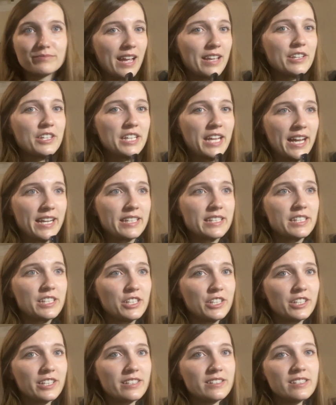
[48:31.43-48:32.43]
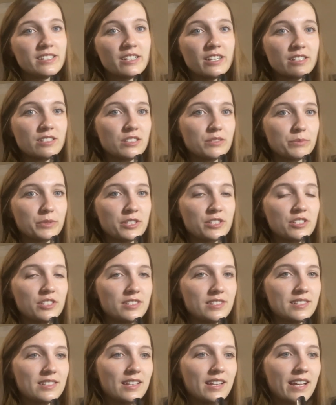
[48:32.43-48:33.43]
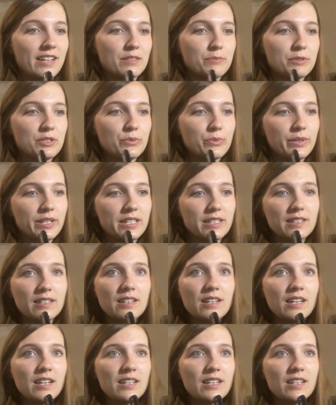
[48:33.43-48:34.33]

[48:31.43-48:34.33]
I could add it here, and then customers could select between